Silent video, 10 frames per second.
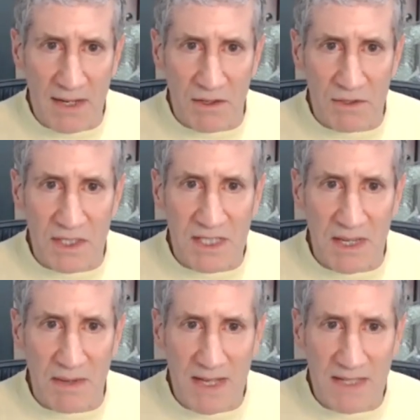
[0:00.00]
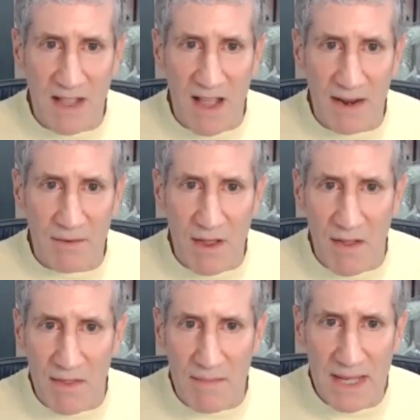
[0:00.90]
You'll just see my slide with
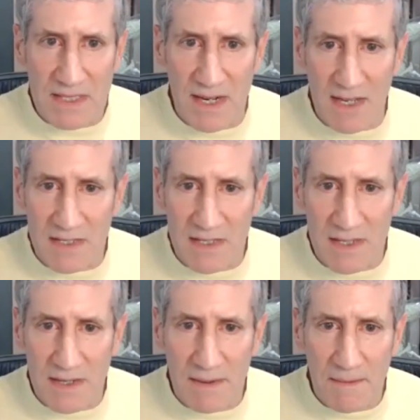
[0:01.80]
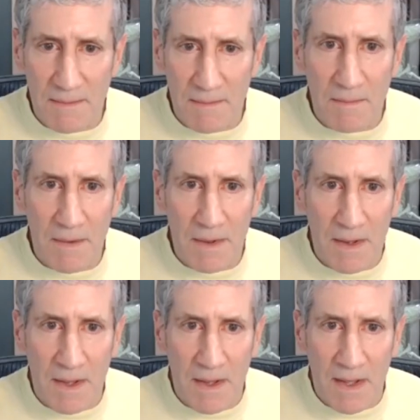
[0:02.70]
all the messiness.
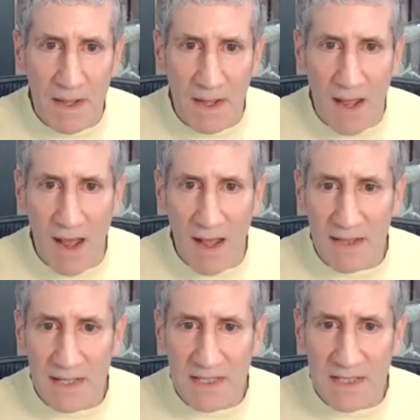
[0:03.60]
Let's